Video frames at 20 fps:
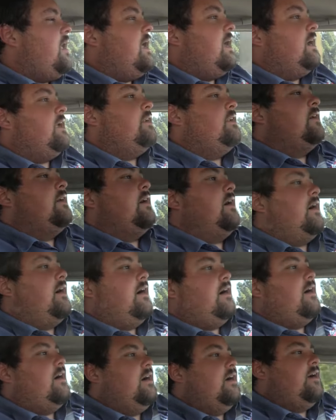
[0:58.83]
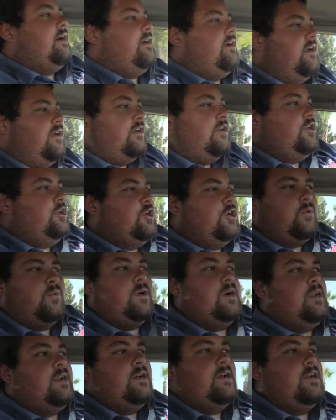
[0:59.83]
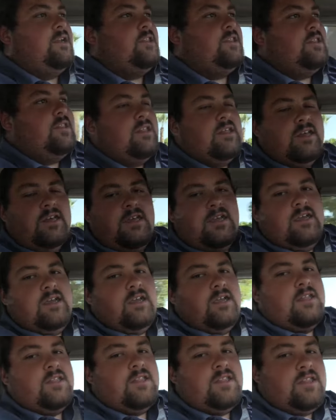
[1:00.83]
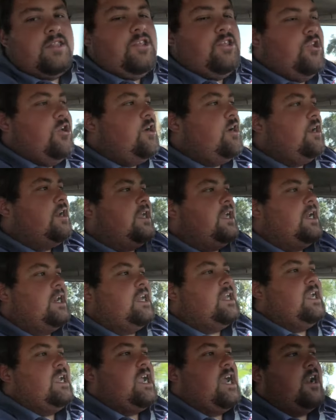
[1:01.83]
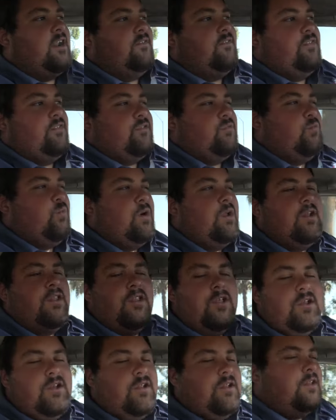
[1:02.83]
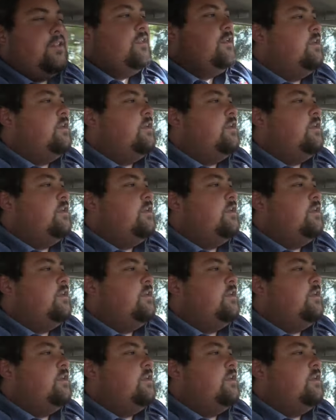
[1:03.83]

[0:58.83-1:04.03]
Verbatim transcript: And you know what? You're going to get a kick out of this one little